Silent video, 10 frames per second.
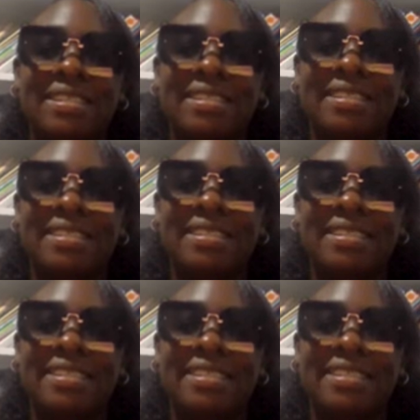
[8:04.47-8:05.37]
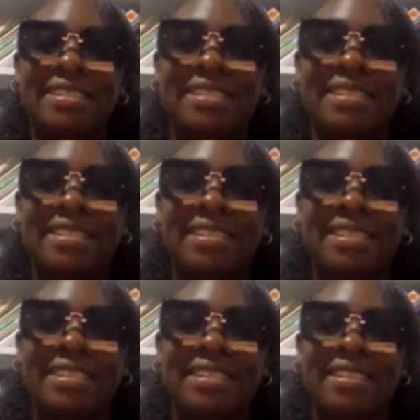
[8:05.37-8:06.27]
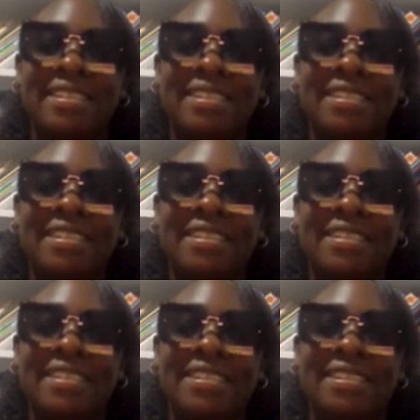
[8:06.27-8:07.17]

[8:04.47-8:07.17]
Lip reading: No one is speaking in this clip.